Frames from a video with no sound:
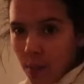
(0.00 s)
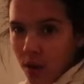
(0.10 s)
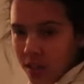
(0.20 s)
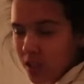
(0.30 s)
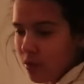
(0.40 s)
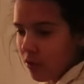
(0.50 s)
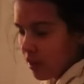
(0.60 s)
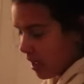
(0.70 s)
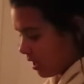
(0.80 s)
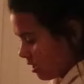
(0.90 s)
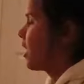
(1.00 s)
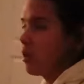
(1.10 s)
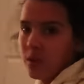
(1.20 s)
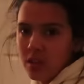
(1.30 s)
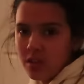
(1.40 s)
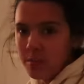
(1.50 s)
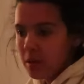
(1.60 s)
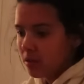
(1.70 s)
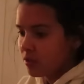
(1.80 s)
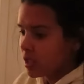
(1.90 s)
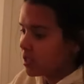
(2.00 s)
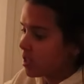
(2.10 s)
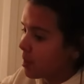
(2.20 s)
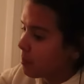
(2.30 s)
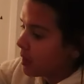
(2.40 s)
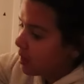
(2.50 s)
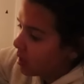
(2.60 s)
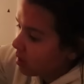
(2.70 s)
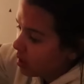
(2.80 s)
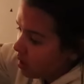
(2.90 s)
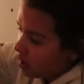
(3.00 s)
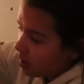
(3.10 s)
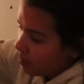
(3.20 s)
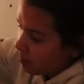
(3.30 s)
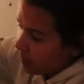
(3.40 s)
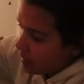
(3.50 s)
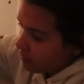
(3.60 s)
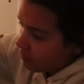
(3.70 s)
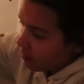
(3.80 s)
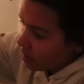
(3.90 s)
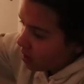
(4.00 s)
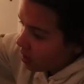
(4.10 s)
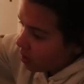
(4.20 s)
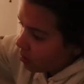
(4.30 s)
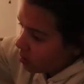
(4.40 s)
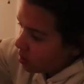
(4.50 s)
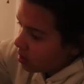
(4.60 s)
I want to go for that. I don't know. It's on the pair of jeans that I made in my video.